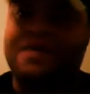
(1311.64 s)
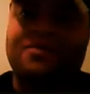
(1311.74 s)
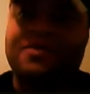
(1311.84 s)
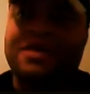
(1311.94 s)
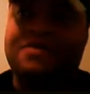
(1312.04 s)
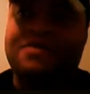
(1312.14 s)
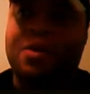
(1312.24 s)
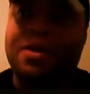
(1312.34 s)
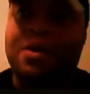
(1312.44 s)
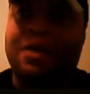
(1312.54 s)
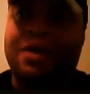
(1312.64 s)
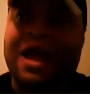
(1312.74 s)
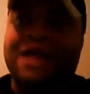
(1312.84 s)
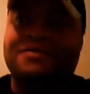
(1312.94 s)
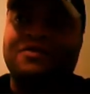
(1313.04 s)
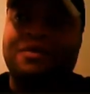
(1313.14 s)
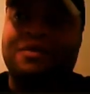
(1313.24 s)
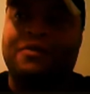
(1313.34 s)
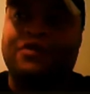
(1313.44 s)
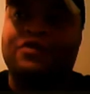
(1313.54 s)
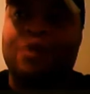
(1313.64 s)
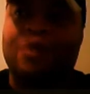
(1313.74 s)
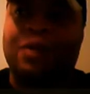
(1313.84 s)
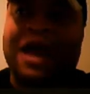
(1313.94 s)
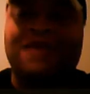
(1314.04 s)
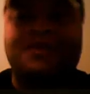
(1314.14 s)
even though we don't like, some of us don't like the